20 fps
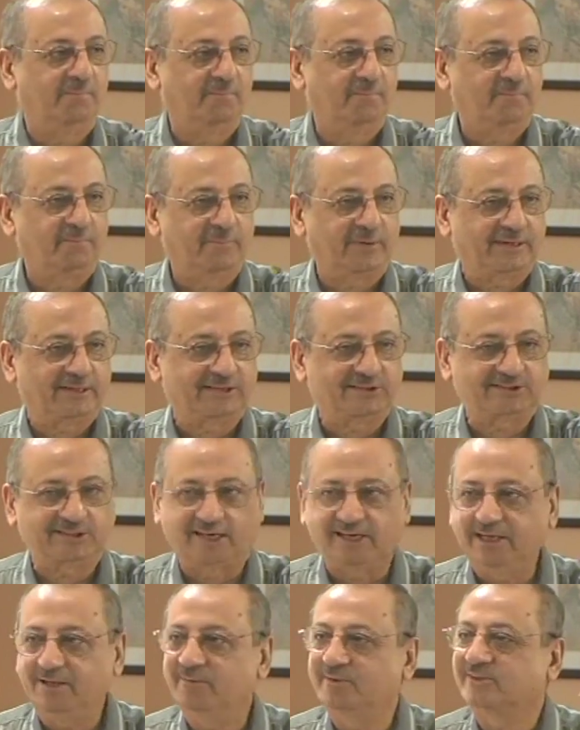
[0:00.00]
Brother
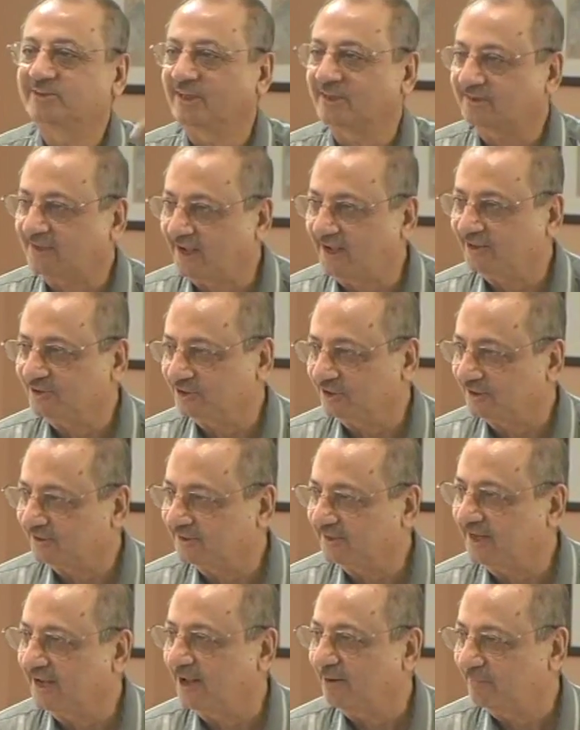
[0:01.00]
Salim is a Tajir.
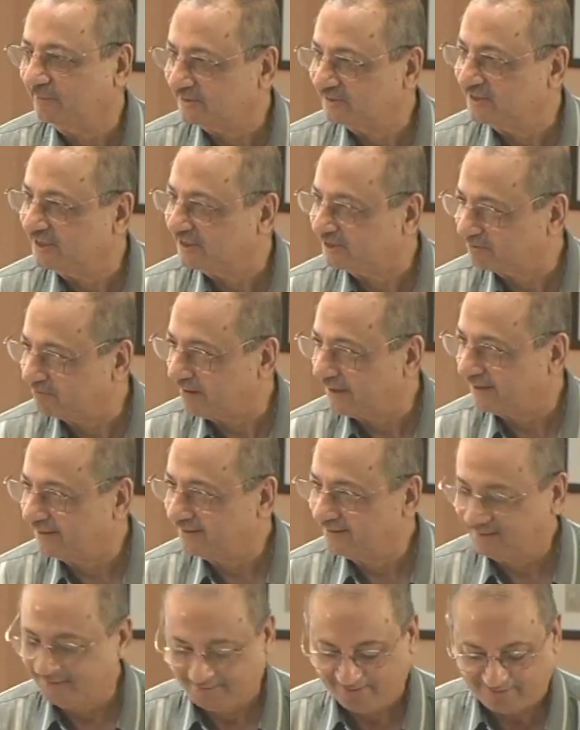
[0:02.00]
They are businessmen.
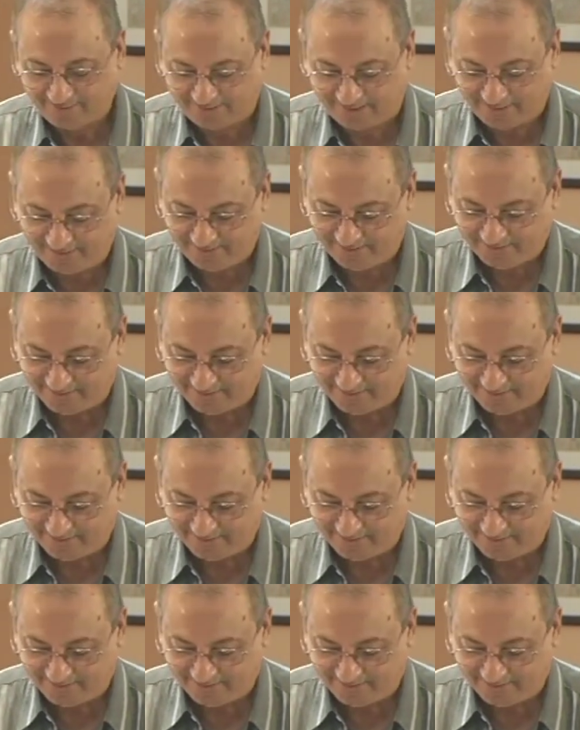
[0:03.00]
Okay?